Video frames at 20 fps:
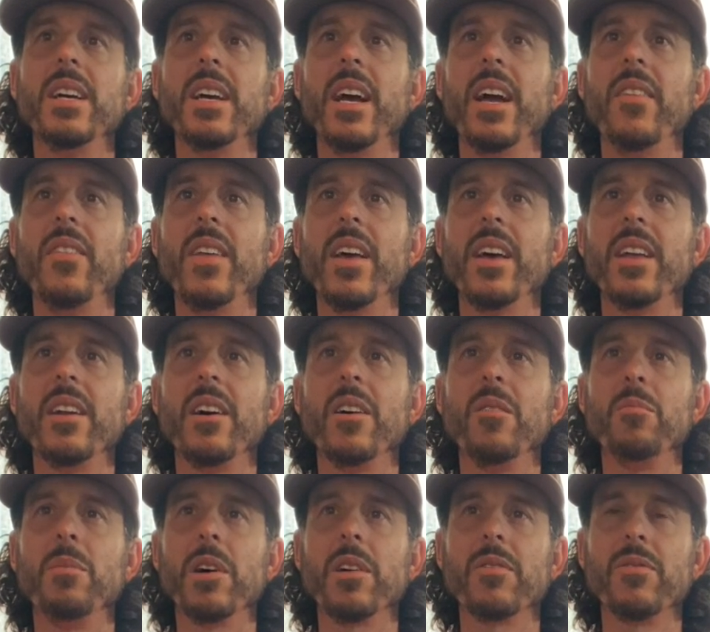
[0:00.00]
And then
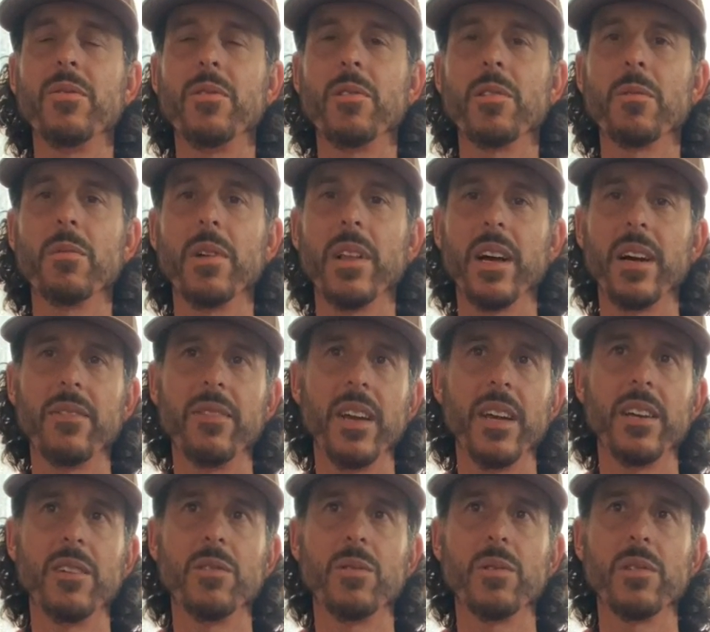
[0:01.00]
on bar 4, we'll have a
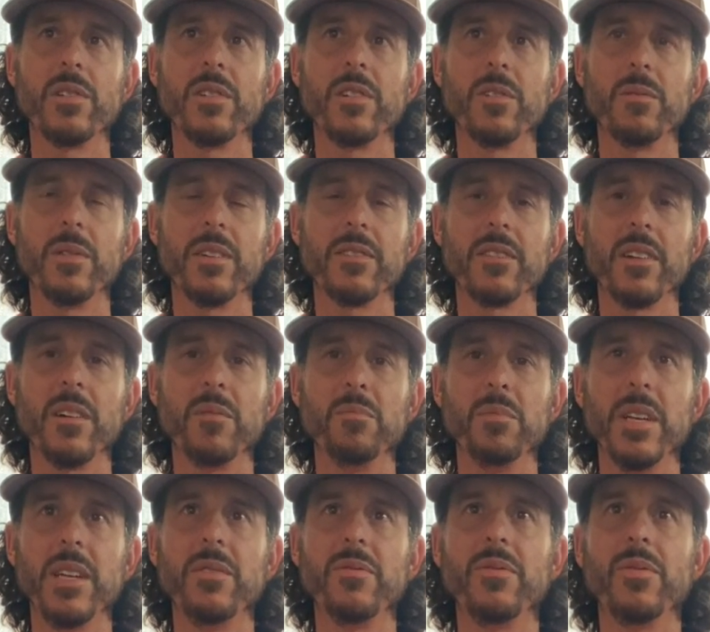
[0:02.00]
quarter note rest on
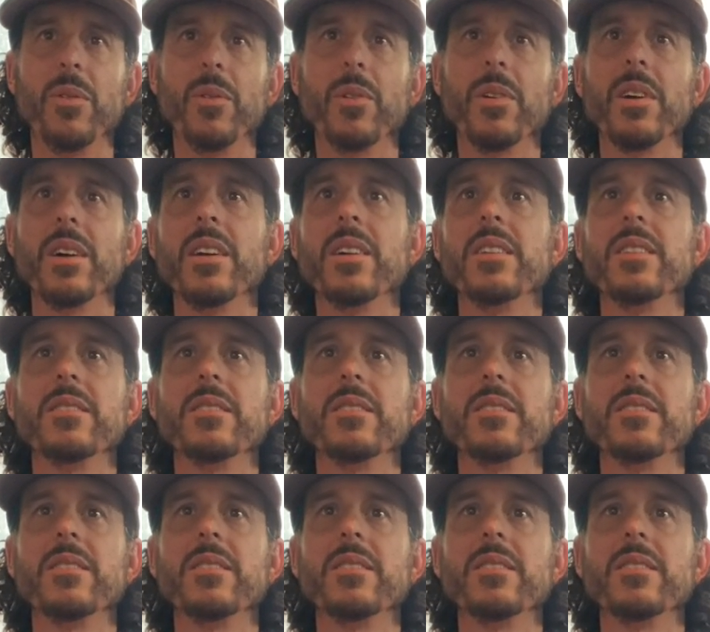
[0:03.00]
beat 4.